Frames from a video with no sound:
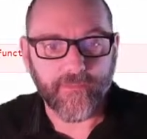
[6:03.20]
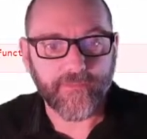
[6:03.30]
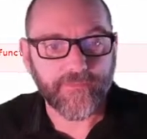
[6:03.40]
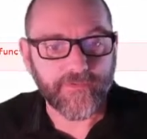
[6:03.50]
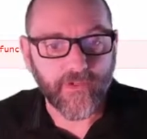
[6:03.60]

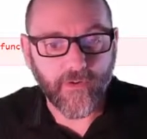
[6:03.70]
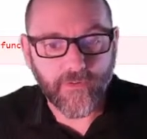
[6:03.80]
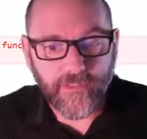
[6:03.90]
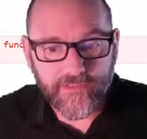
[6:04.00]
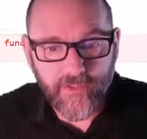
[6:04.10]
So
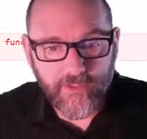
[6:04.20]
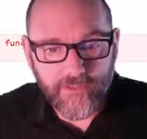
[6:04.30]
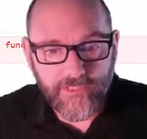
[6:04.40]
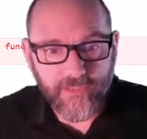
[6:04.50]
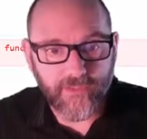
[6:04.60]
let's go
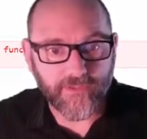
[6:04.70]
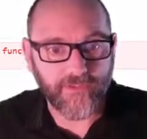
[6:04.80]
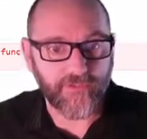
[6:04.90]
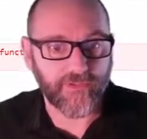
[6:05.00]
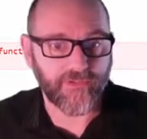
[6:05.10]
take a look at
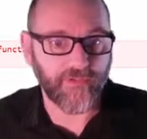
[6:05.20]
the module